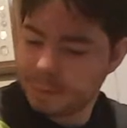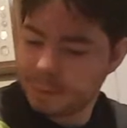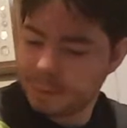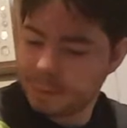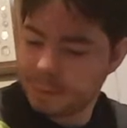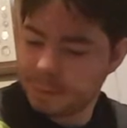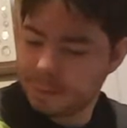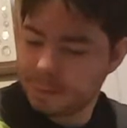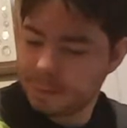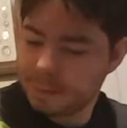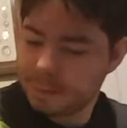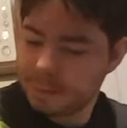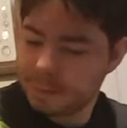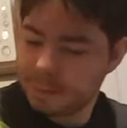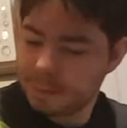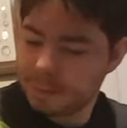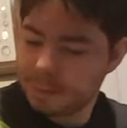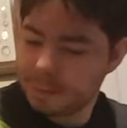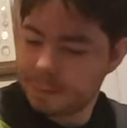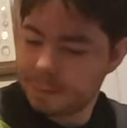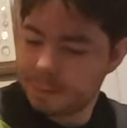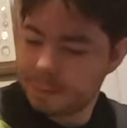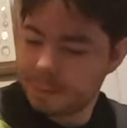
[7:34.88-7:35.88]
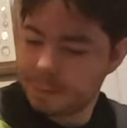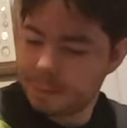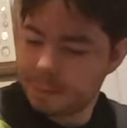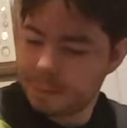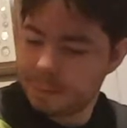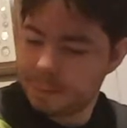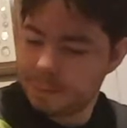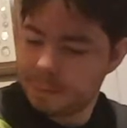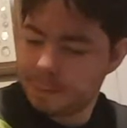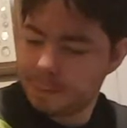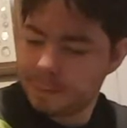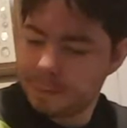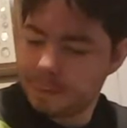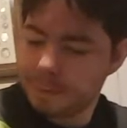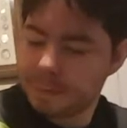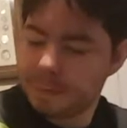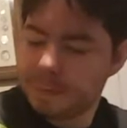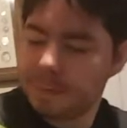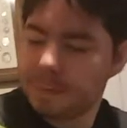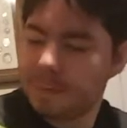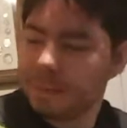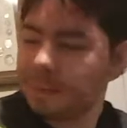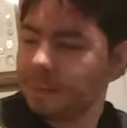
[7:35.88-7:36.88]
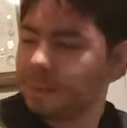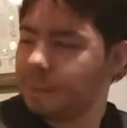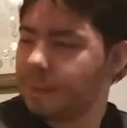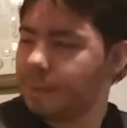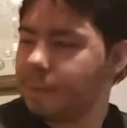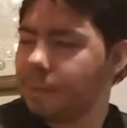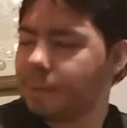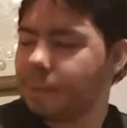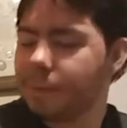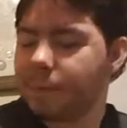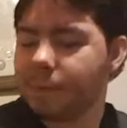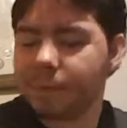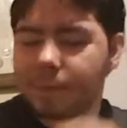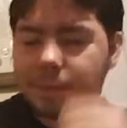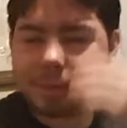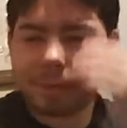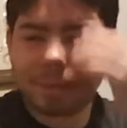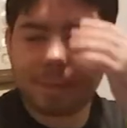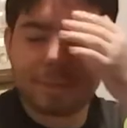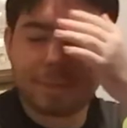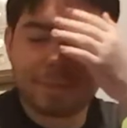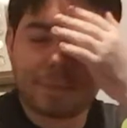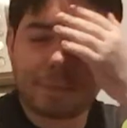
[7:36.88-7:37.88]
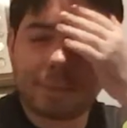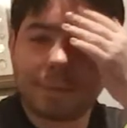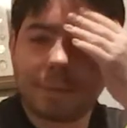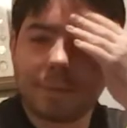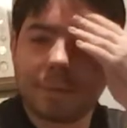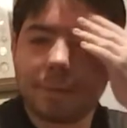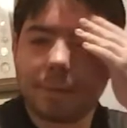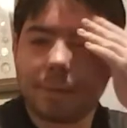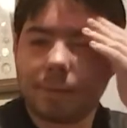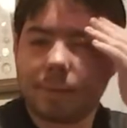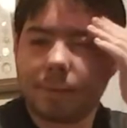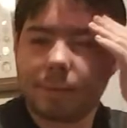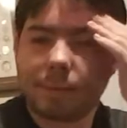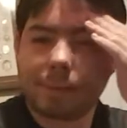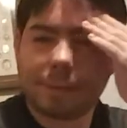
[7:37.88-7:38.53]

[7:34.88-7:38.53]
This person isn't speaking.